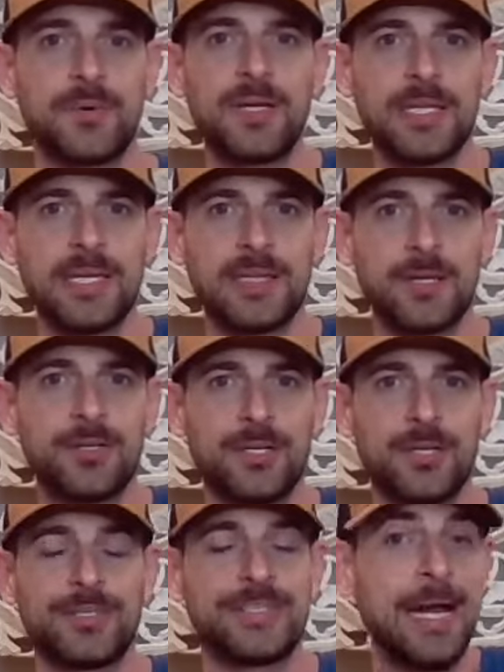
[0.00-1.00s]
really they're
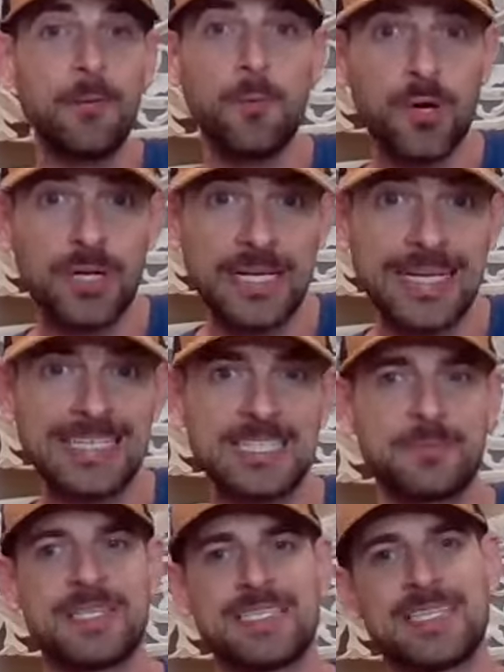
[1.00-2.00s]
they're networking
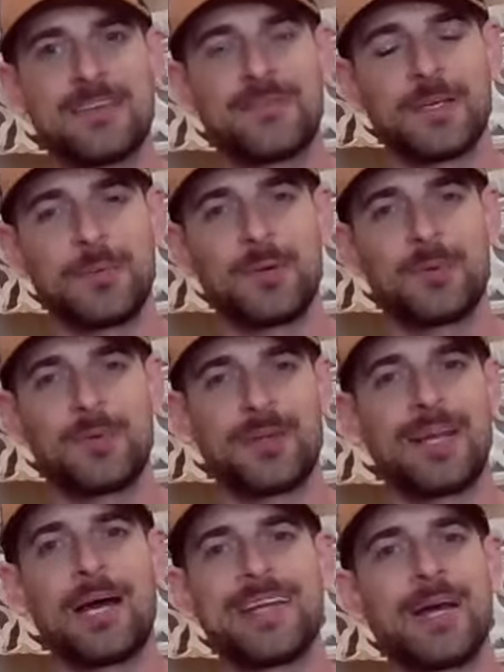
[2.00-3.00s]
specific but
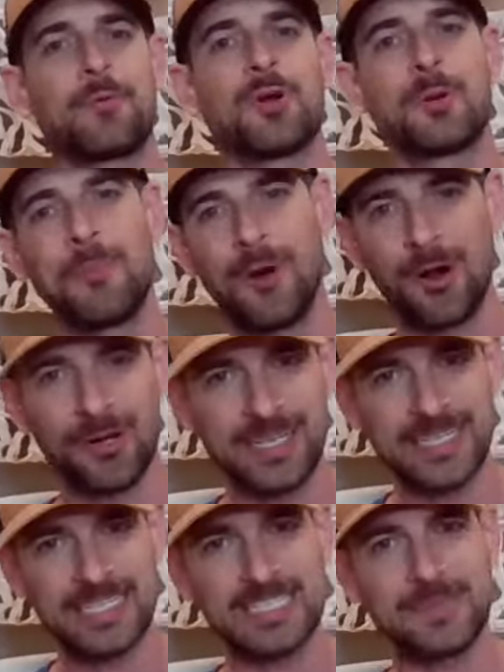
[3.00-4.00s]
they're not network
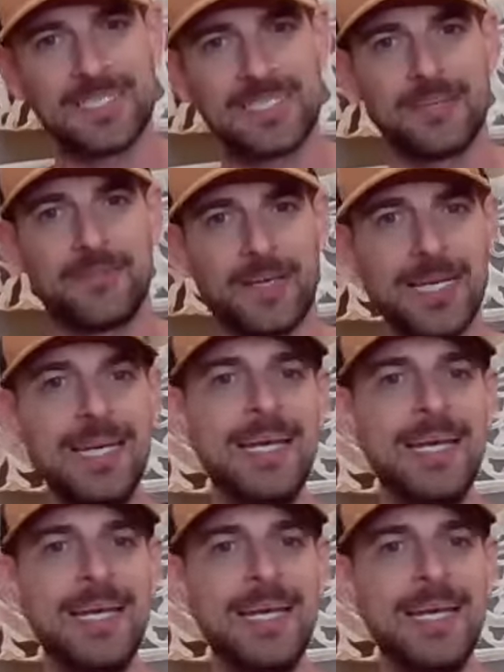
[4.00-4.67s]
marketing specific